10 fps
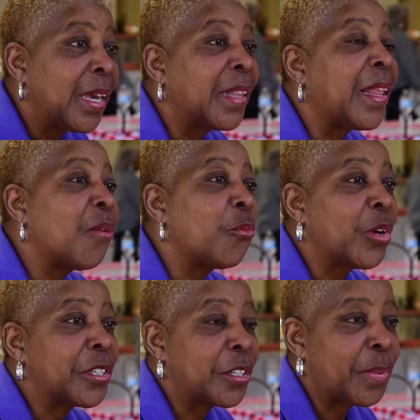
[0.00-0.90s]
And that
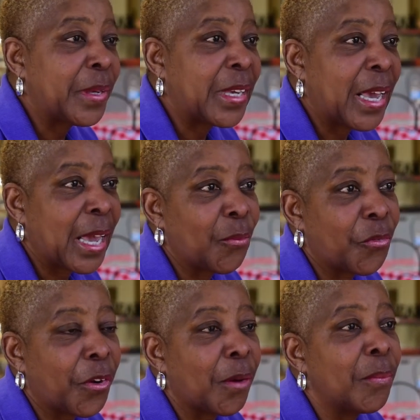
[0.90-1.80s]
recipe came
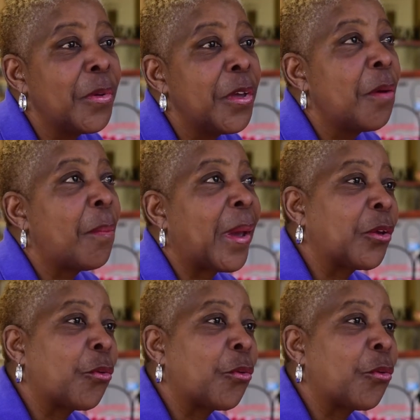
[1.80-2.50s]
from my